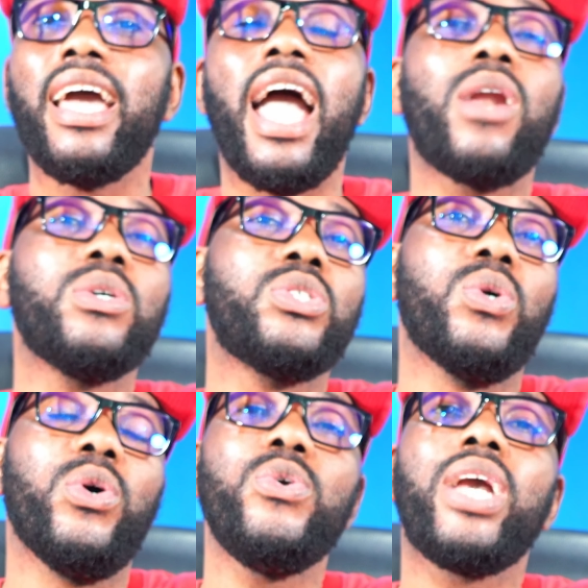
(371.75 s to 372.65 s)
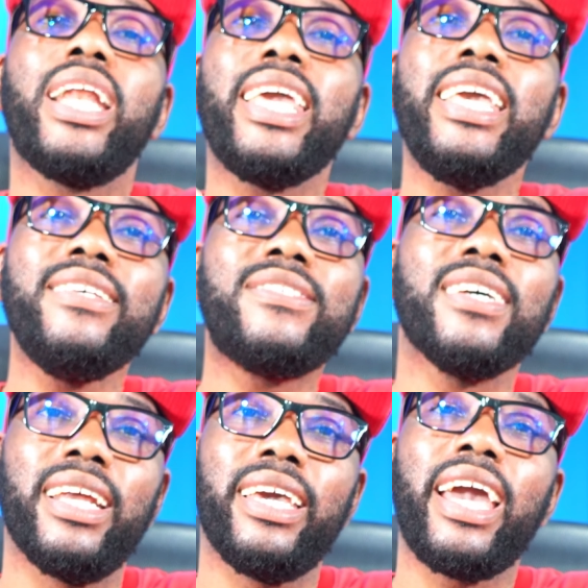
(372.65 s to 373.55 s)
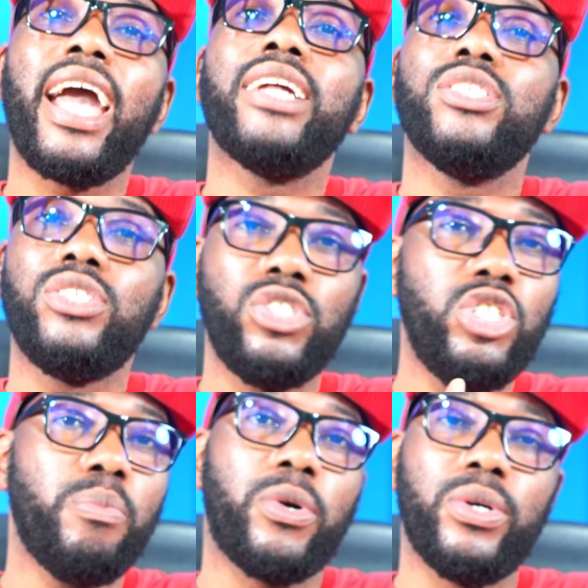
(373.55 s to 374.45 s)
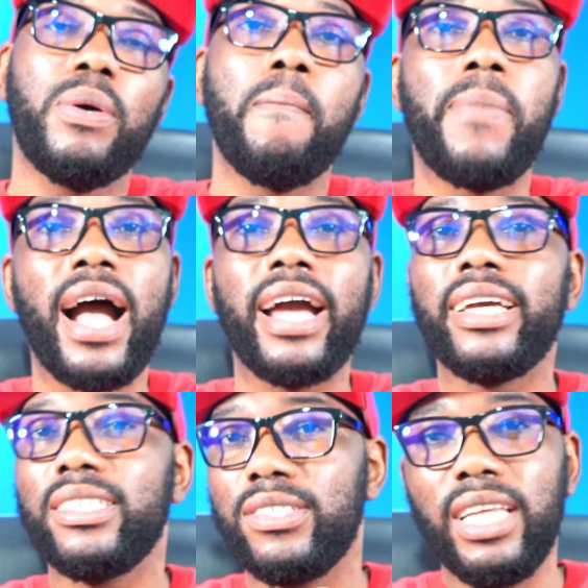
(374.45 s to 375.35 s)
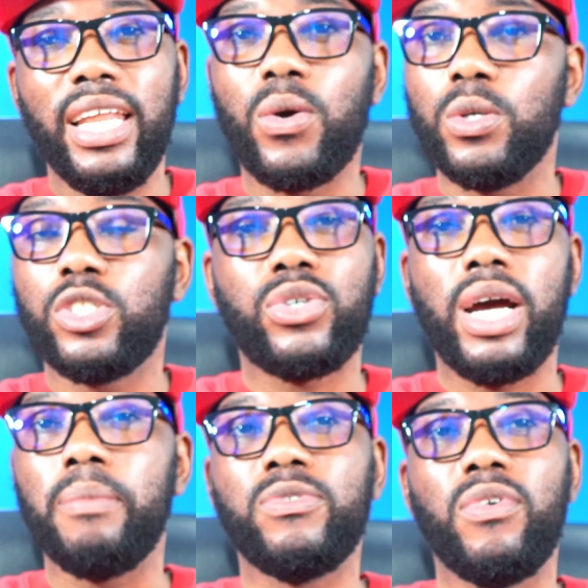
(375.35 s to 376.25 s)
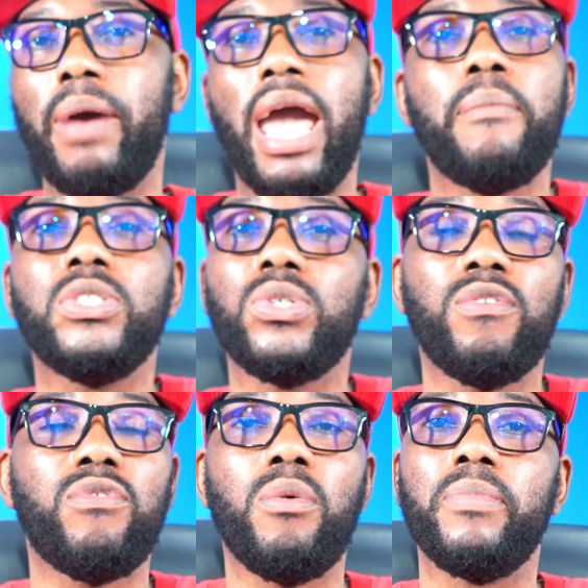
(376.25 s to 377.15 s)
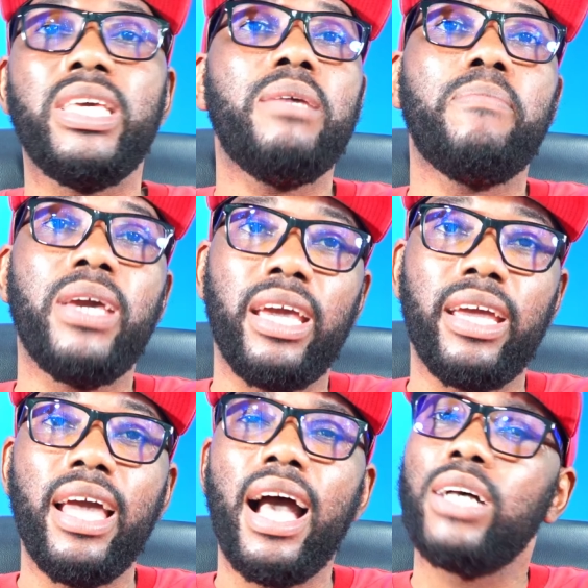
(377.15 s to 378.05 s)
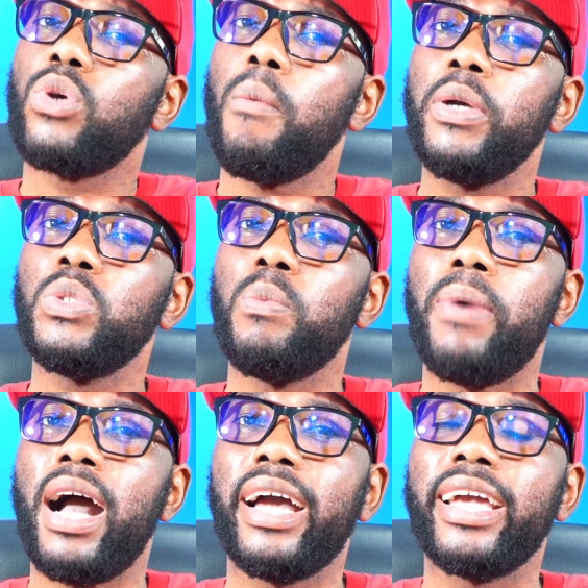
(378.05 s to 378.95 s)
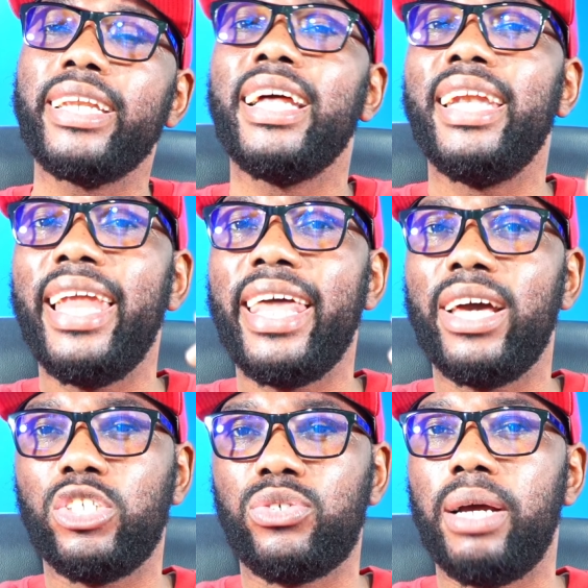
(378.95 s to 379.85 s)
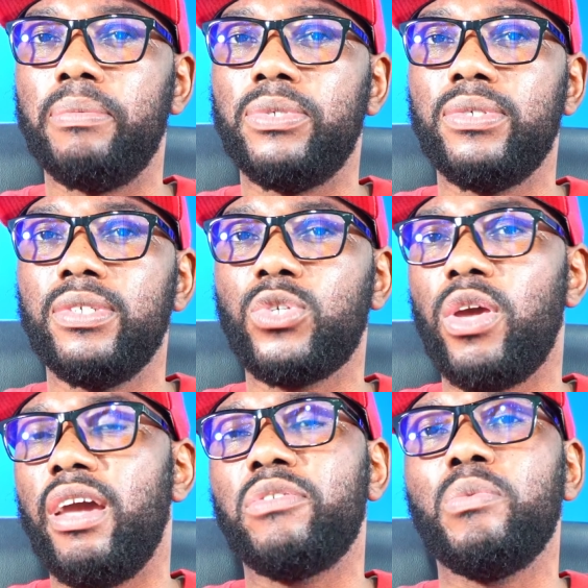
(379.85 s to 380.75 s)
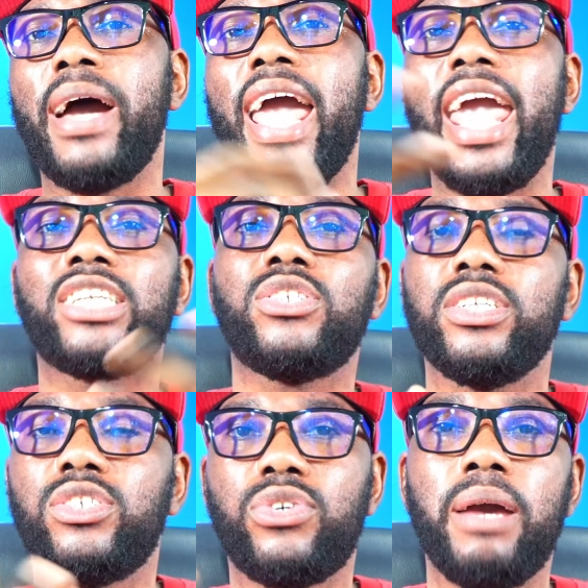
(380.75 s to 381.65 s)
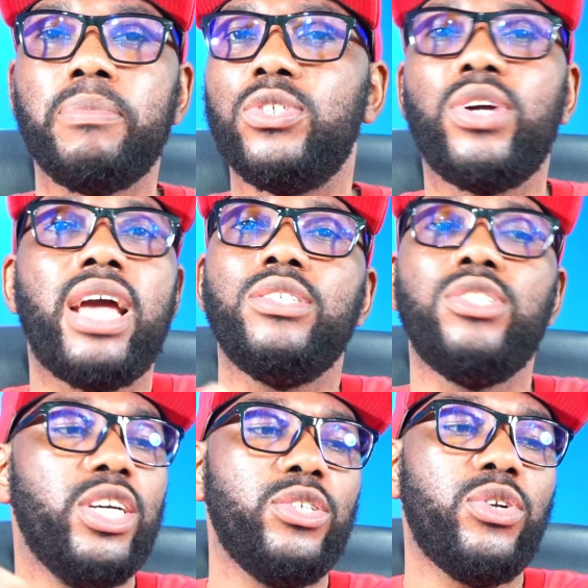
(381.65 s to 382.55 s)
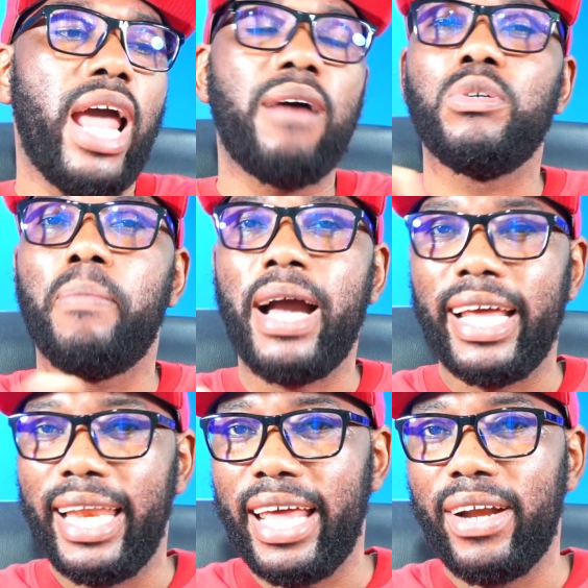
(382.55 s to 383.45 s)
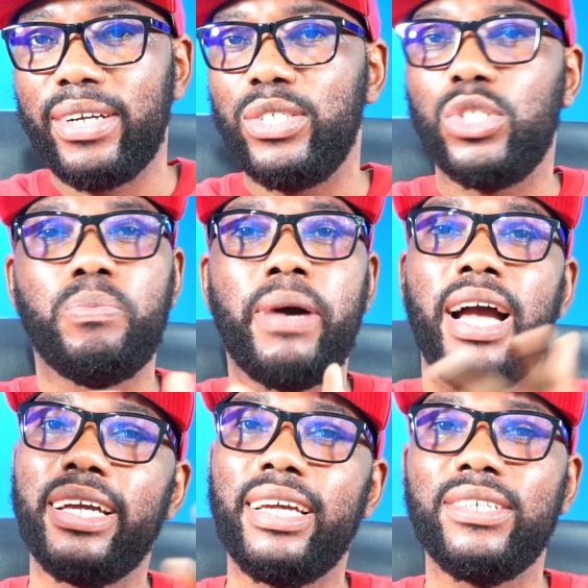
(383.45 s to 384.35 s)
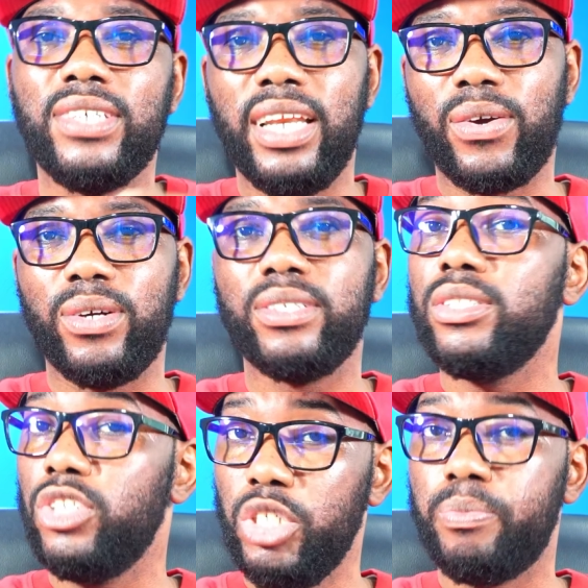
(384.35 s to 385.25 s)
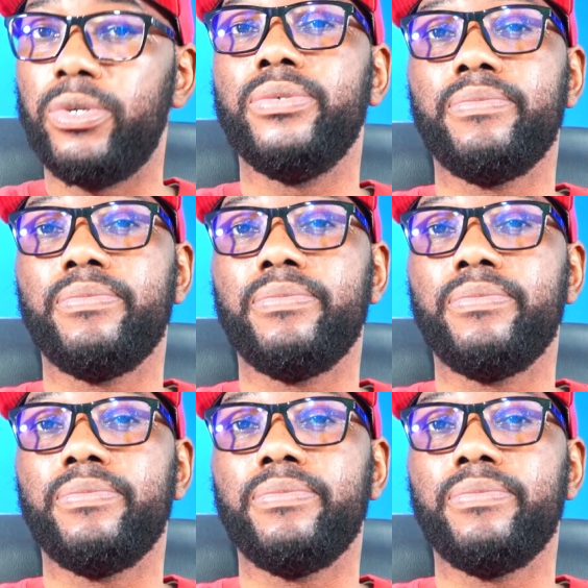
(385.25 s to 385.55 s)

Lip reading: And also, you can easily and cheaper buy silicone straps from Amazon, from eBay, as compared to buying leather straps. So you have to buy extra strap. You don't have to buy a leather. You just buy a silicone, cheaper.